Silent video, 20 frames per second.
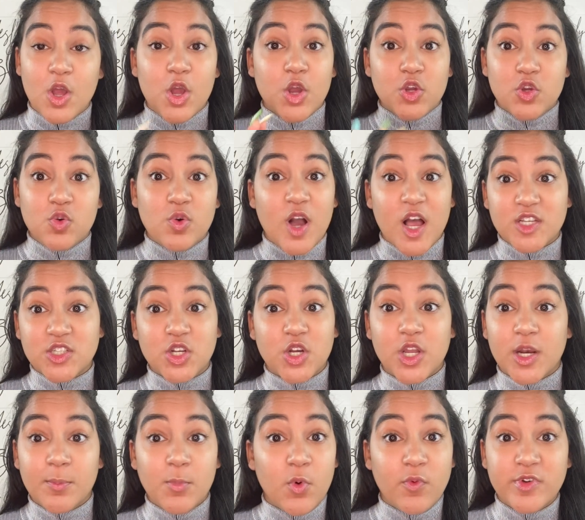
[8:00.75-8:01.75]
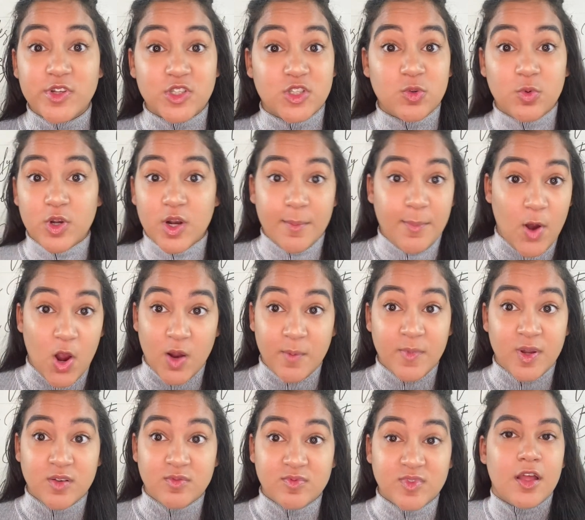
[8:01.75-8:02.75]
you guys are gonna move into an
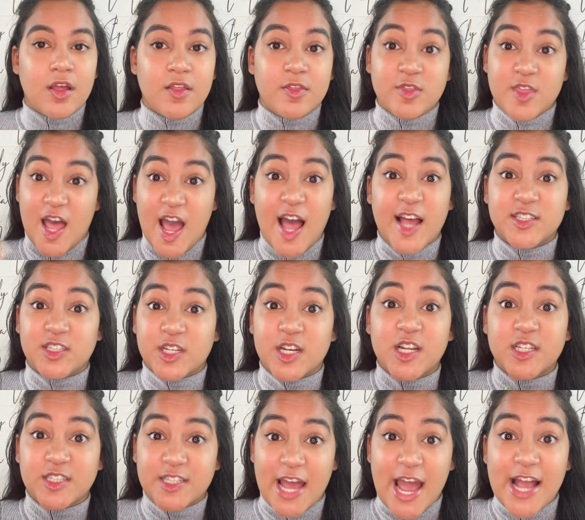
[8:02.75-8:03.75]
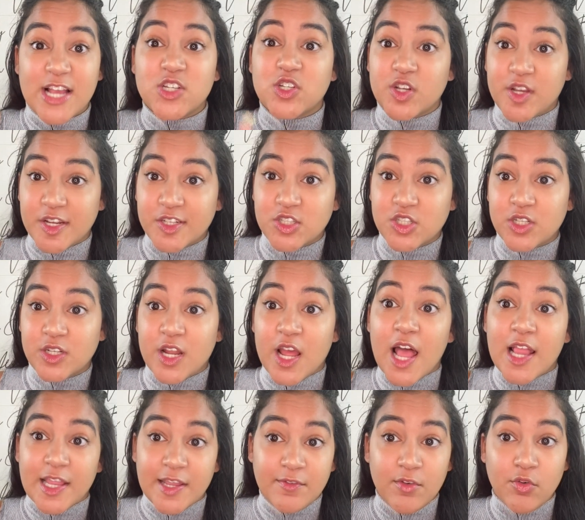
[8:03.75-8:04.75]
apartment that has an attached kitchen
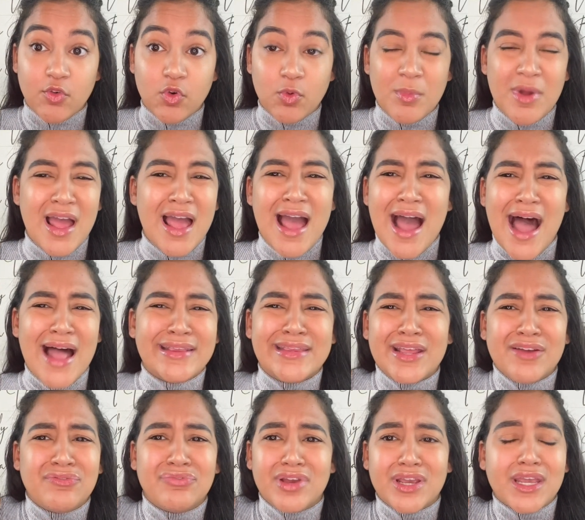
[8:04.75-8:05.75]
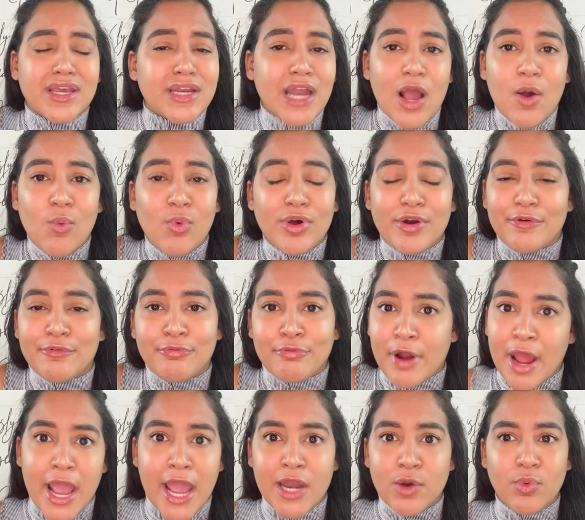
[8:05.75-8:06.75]
and living room, I think Vicky and I would have
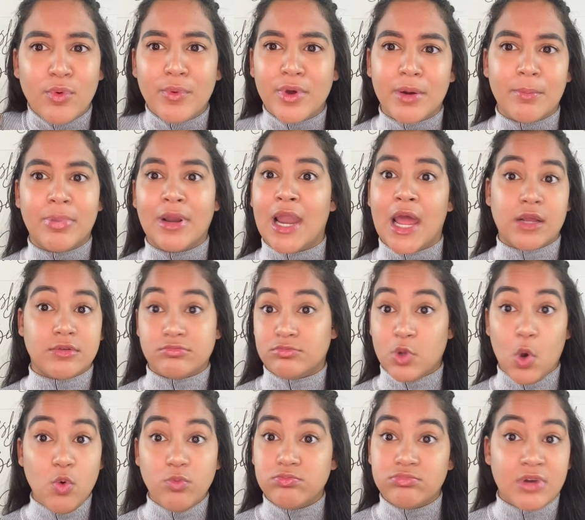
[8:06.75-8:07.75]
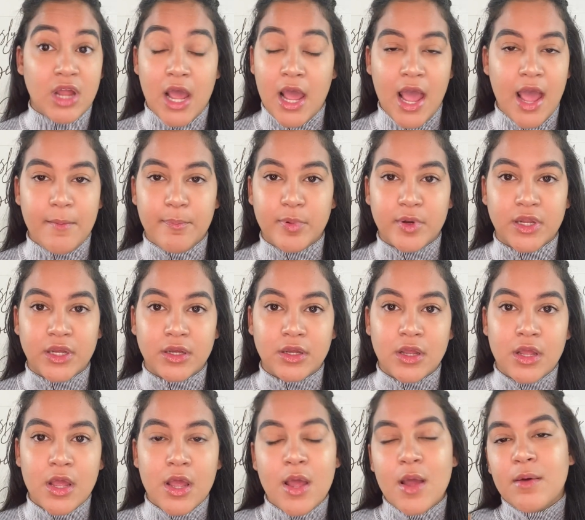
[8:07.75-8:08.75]
ran. We would have been like, nope, not happening.
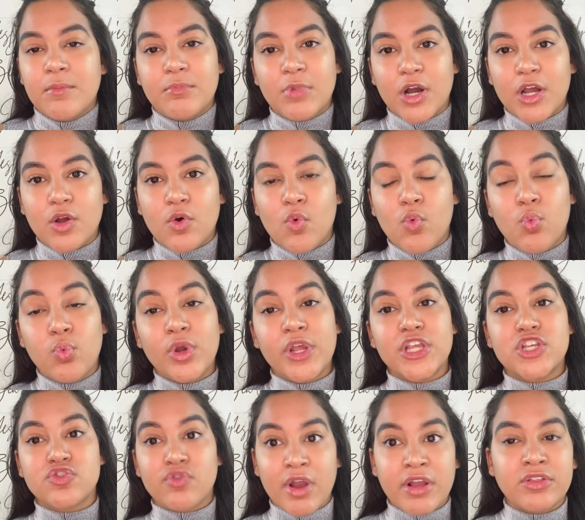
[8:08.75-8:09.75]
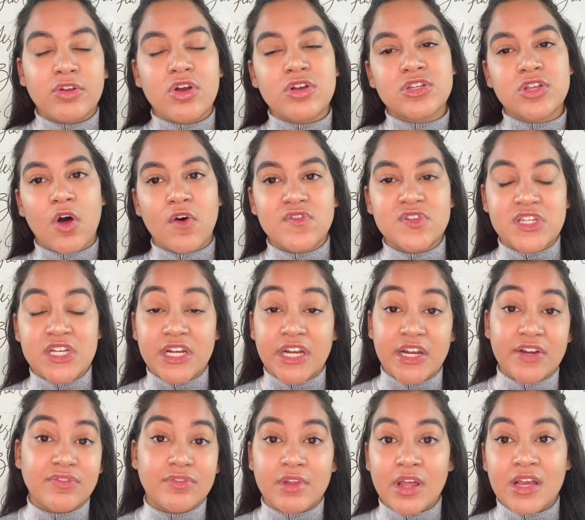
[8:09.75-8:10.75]
But we trained ourselves to
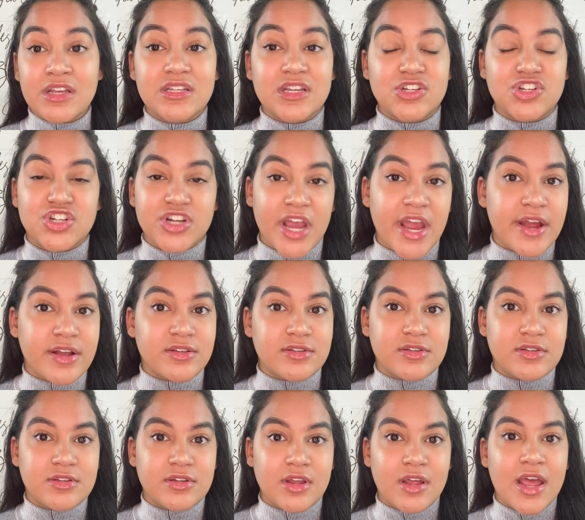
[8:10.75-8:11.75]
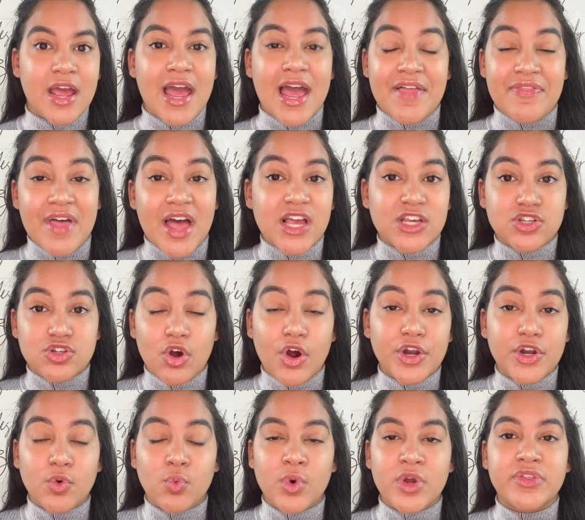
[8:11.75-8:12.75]
give things a chance. And that
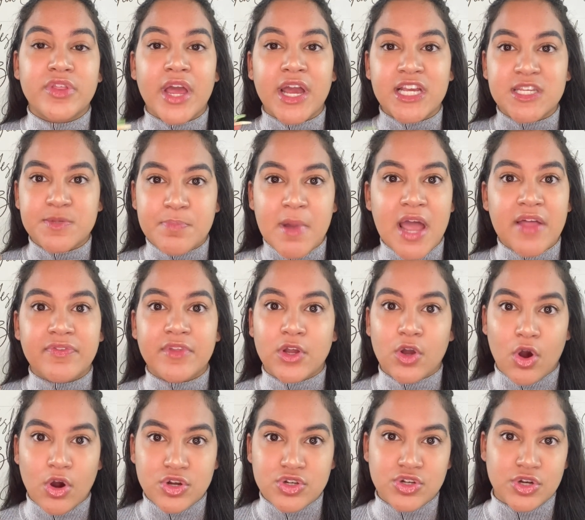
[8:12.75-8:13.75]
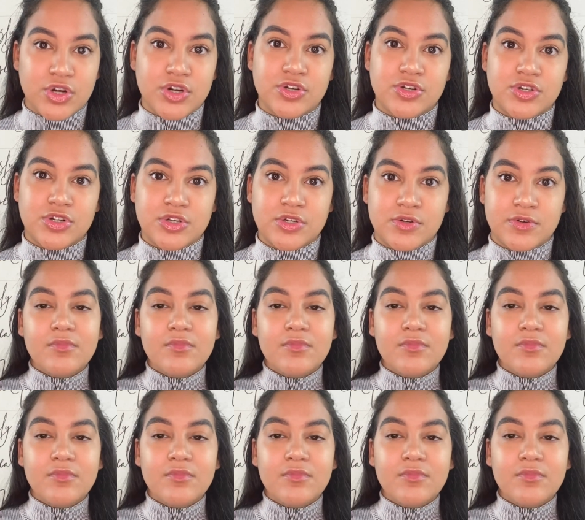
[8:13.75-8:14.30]
started with expanding our search.